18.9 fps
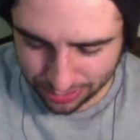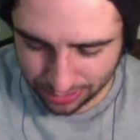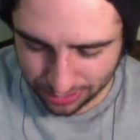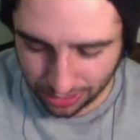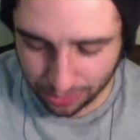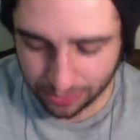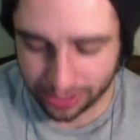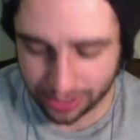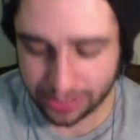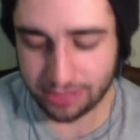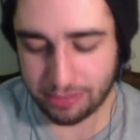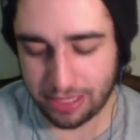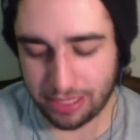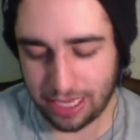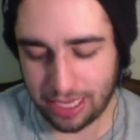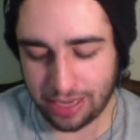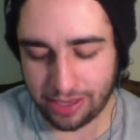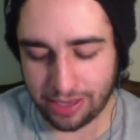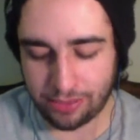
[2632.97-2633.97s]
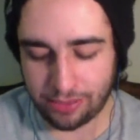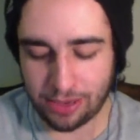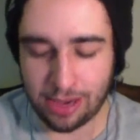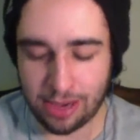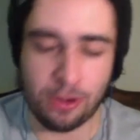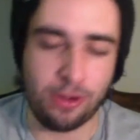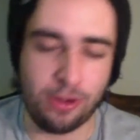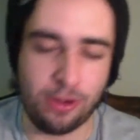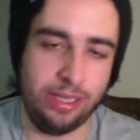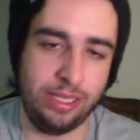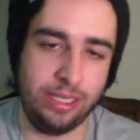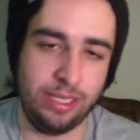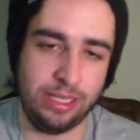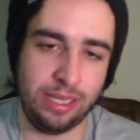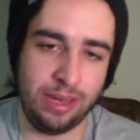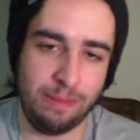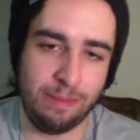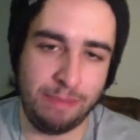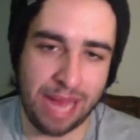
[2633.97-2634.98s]
He does it with Andy Grammer. He does
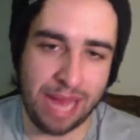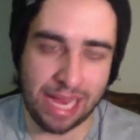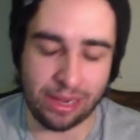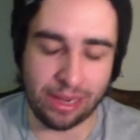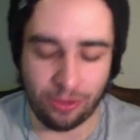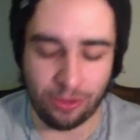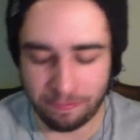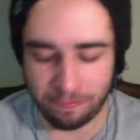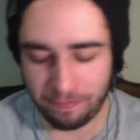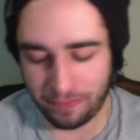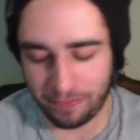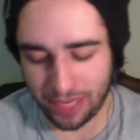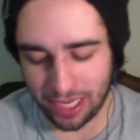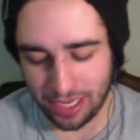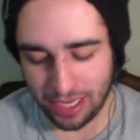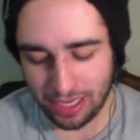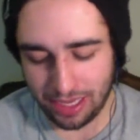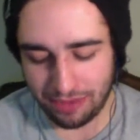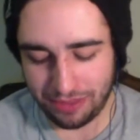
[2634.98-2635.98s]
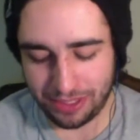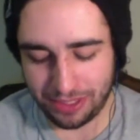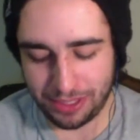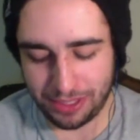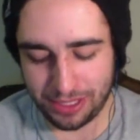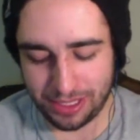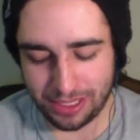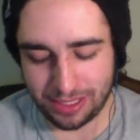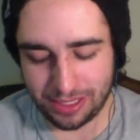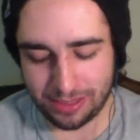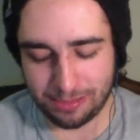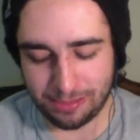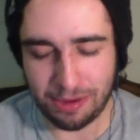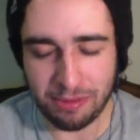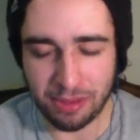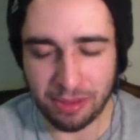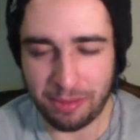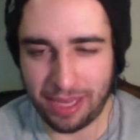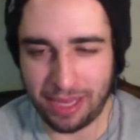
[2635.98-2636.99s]
Back Home, which is
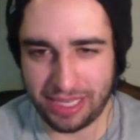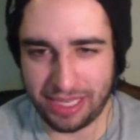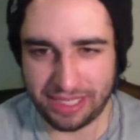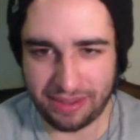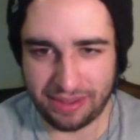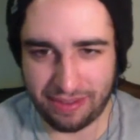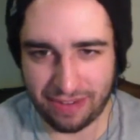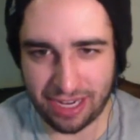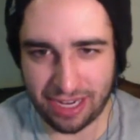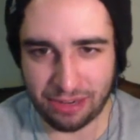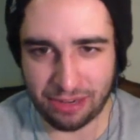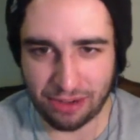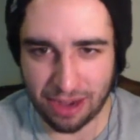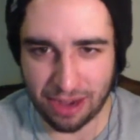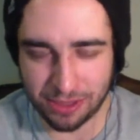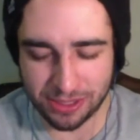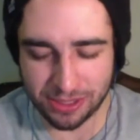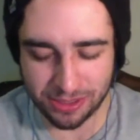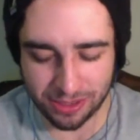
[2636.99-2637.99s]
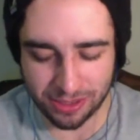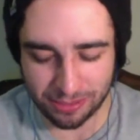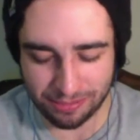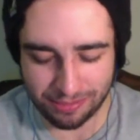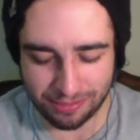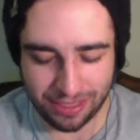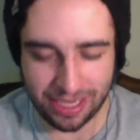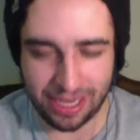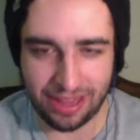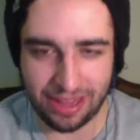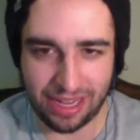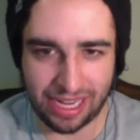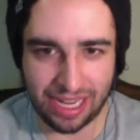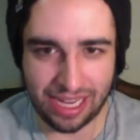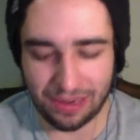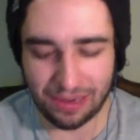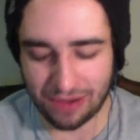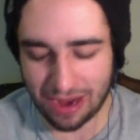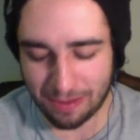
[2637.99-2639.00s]
probably my least favorite Andy Grammer song, and I like
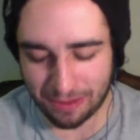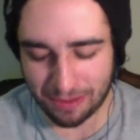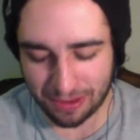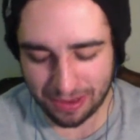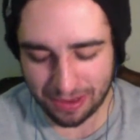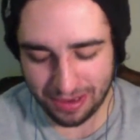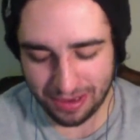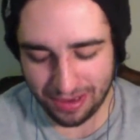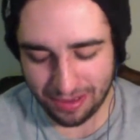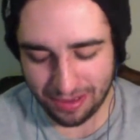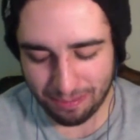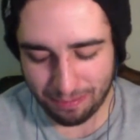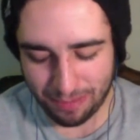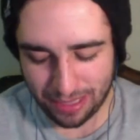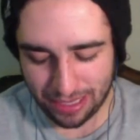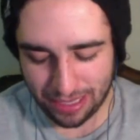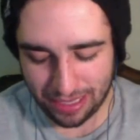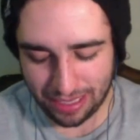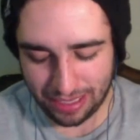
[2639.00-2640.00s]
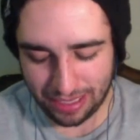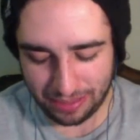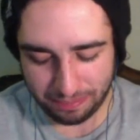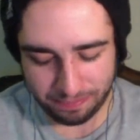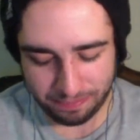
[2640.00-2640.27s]
Andy Grammer, but